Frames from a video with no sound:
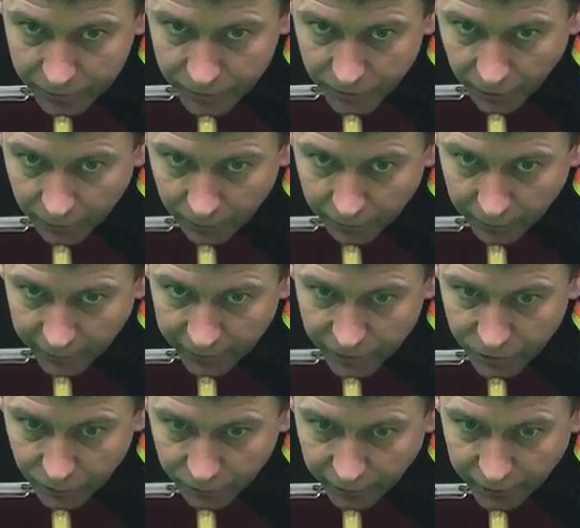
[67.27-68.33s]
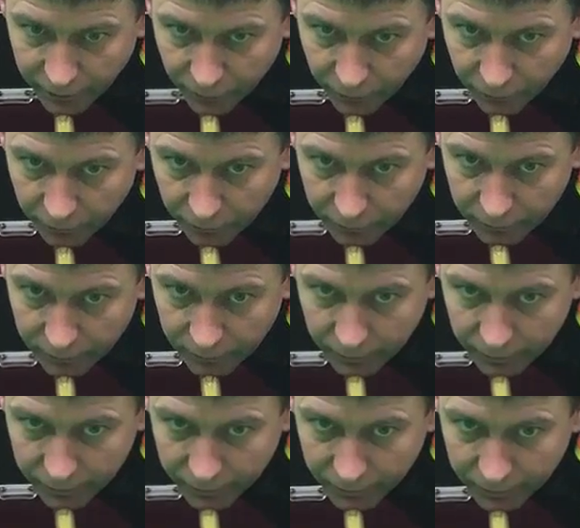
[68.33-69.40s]
So make sure they're not
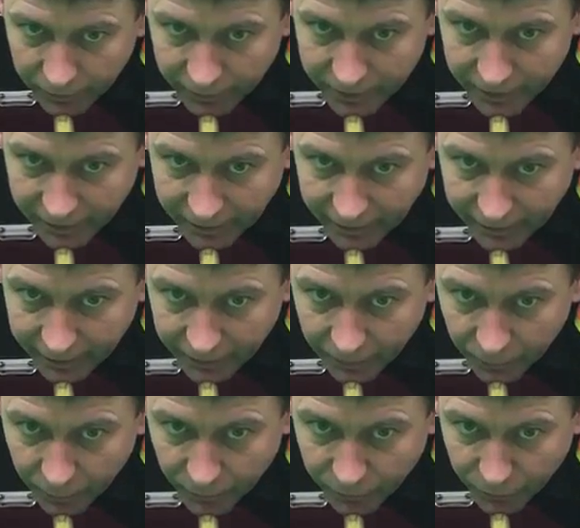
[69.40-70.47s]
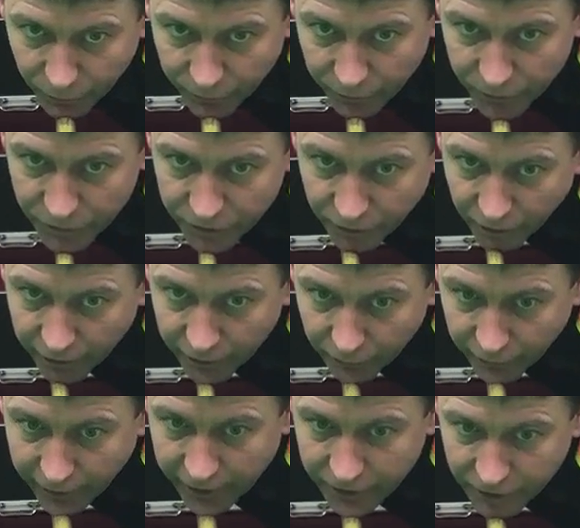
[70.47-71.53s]
at an angle before you start
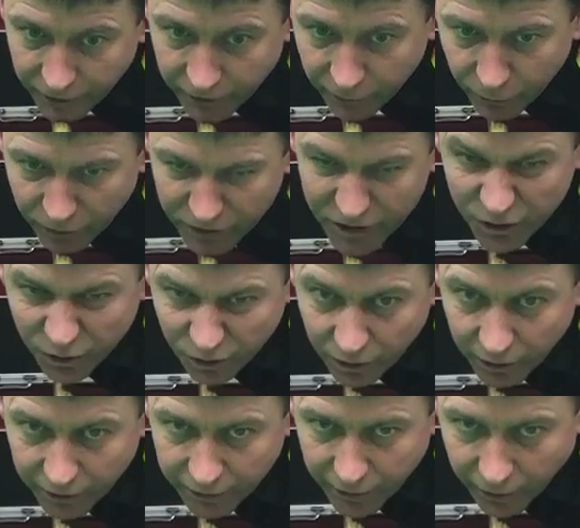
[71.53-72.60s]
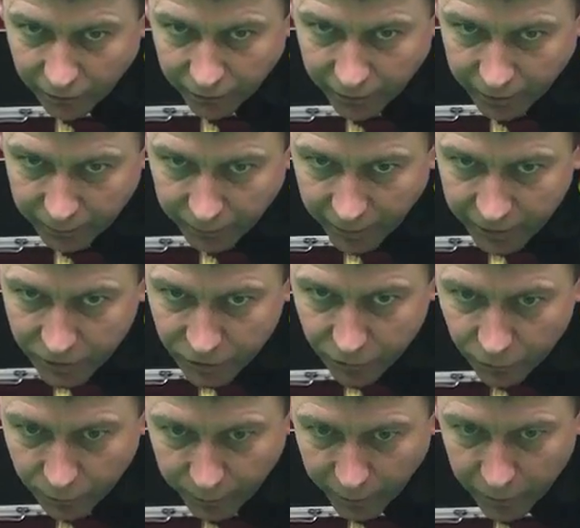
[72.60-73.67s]
your action, otherwise you'll learn nothing. Make
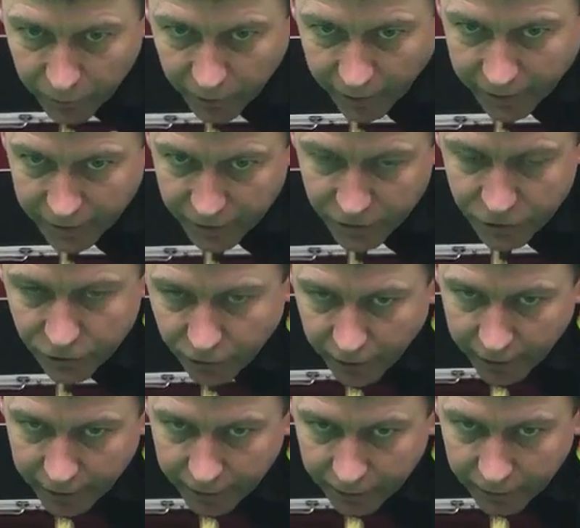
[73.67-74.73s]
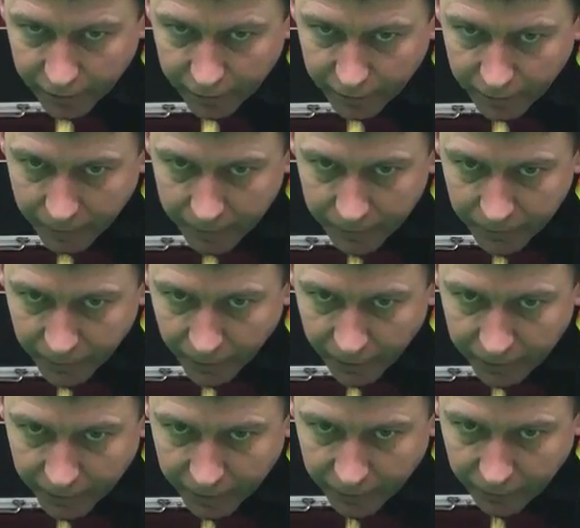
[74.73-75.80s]
sure both legs are straight,
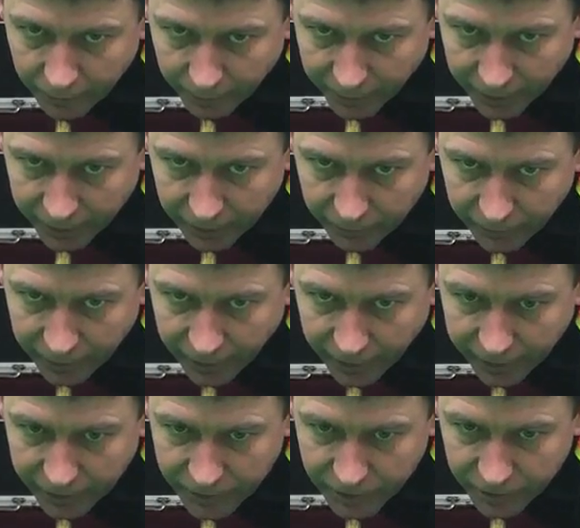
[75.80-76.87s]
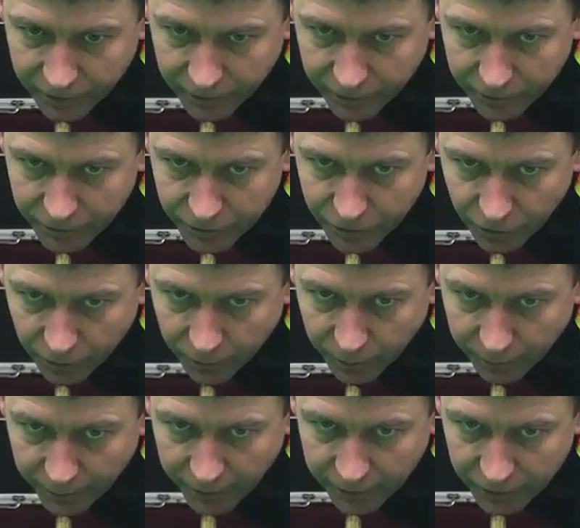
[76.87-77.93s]
and then at the back of the action,
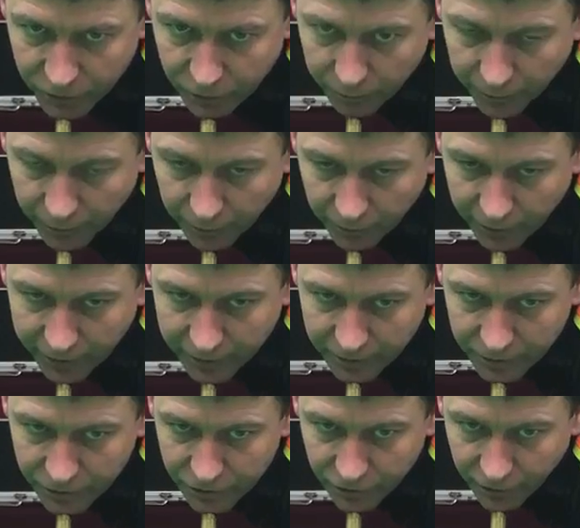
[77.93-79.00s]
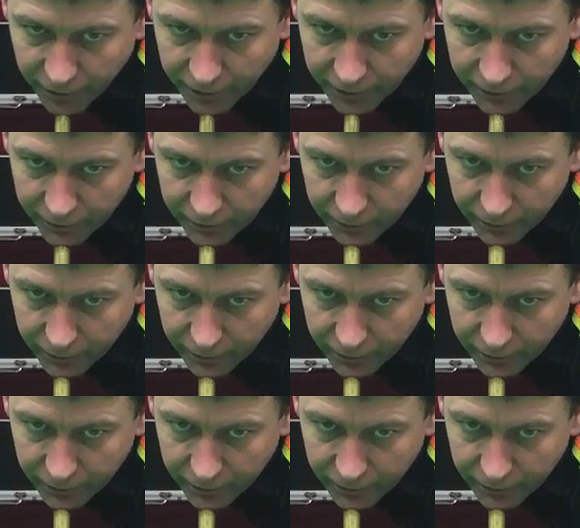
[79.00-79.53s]
stop, make sure both legs are straight.